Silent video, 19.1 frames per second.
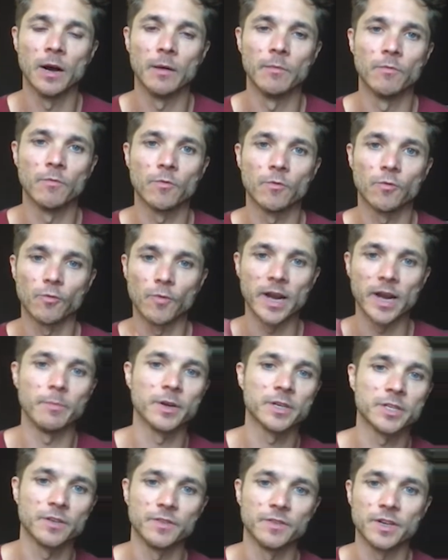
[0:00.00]
read a
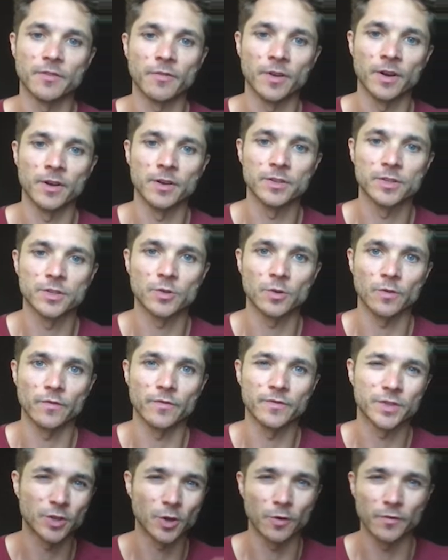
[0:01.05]
bunch of different sort of
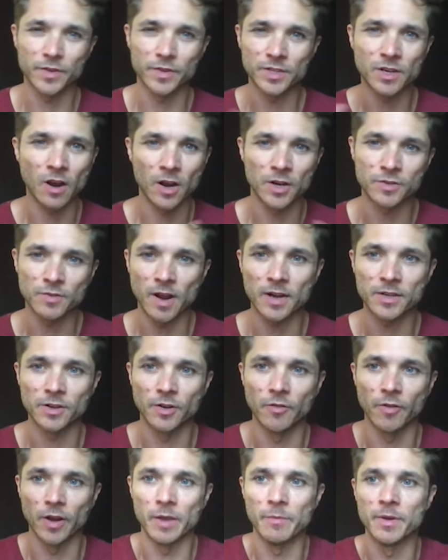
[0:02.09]
service contract
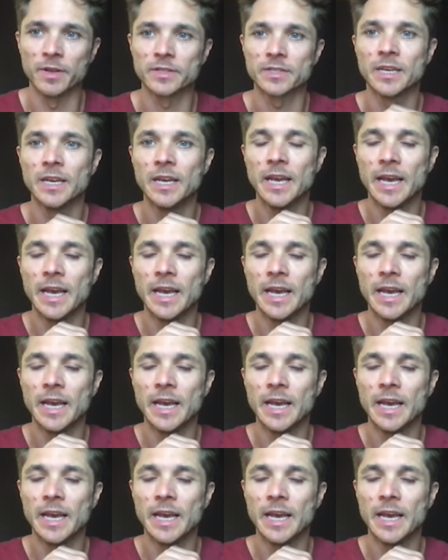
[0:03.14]
agreements,